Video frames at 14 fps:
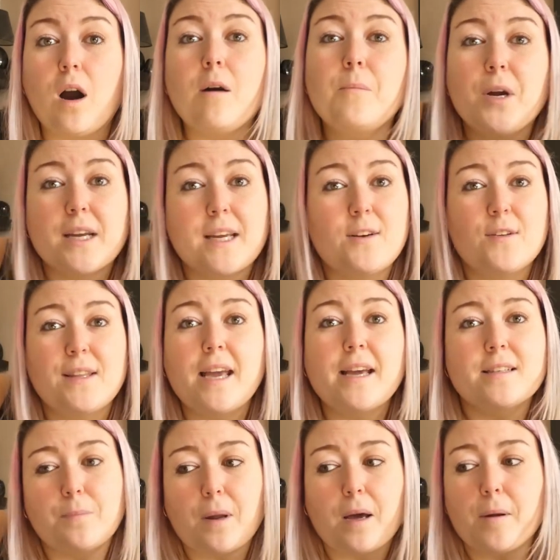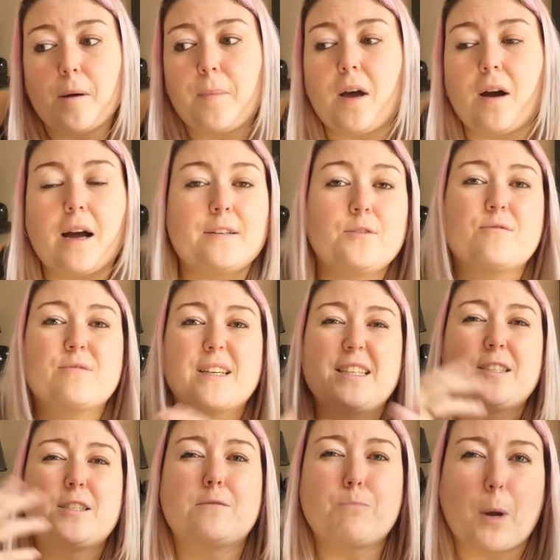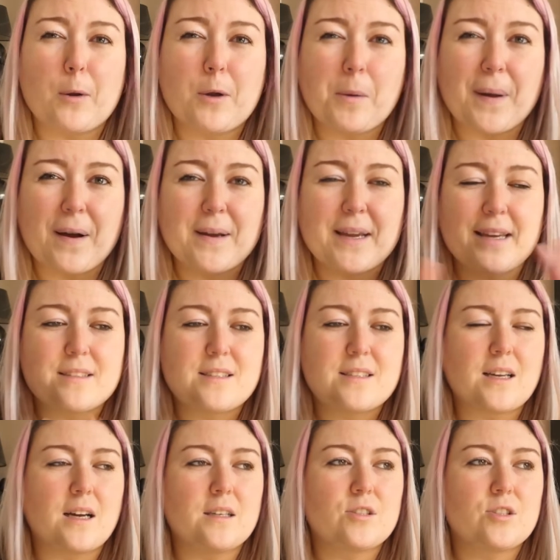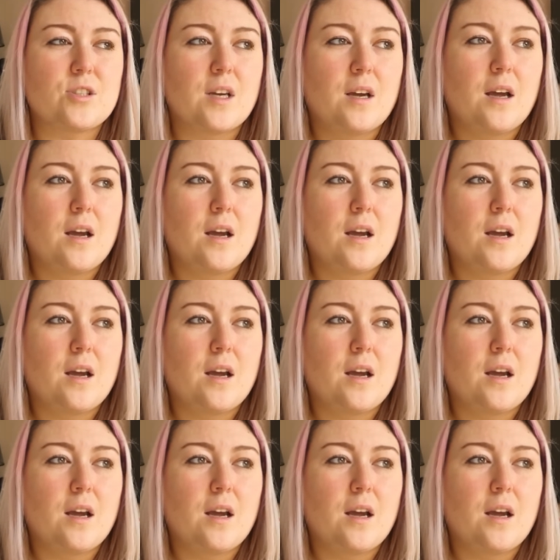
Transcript: oh, I'm working on this, blah blah blah, and not really spoke about it as such.